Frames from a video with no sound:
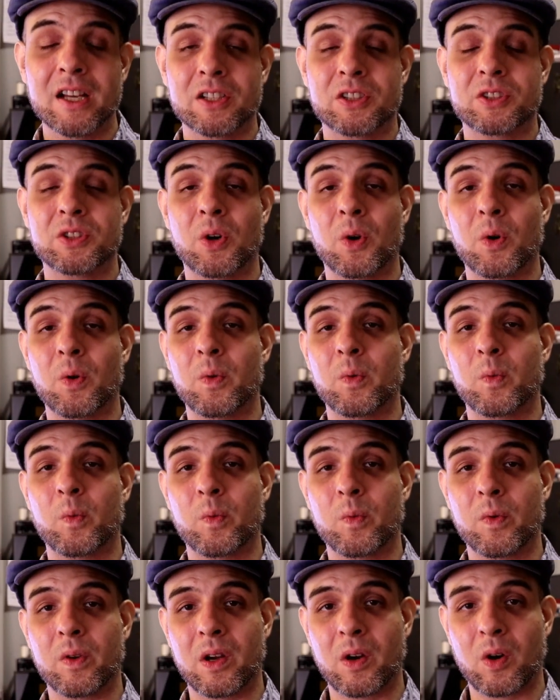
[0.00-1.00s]
So
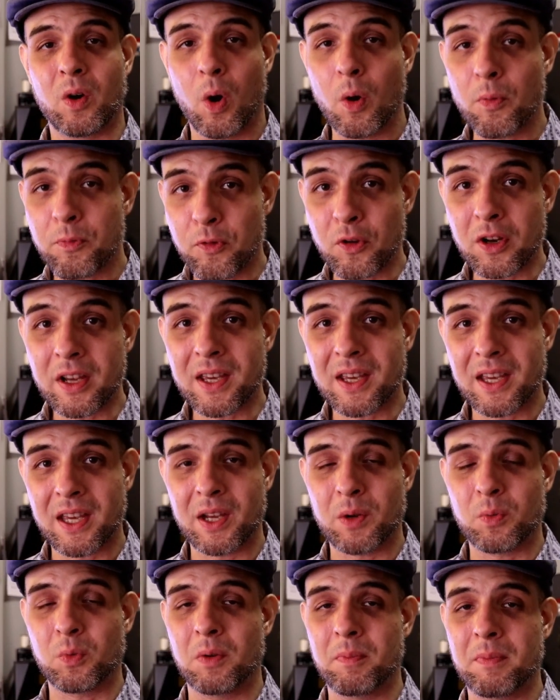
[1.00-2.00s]

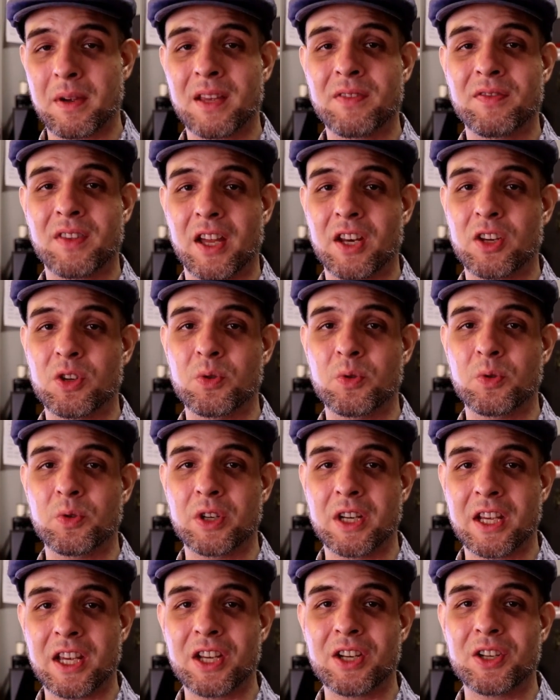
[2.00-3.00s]
hopefully it will mean that you
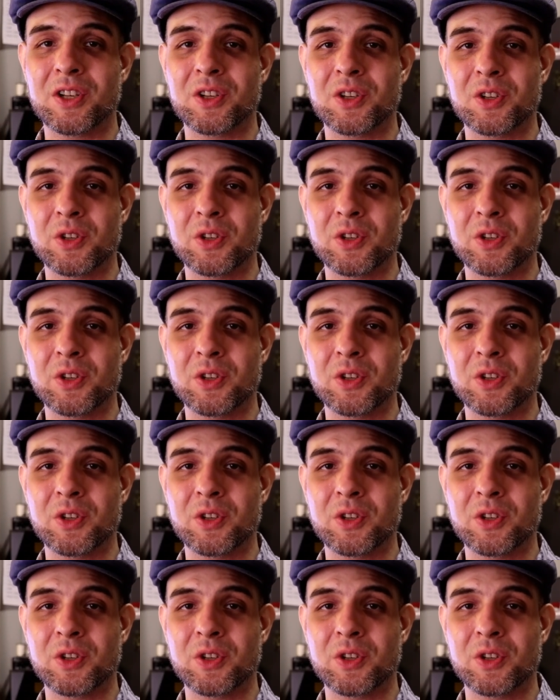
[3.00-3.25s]
need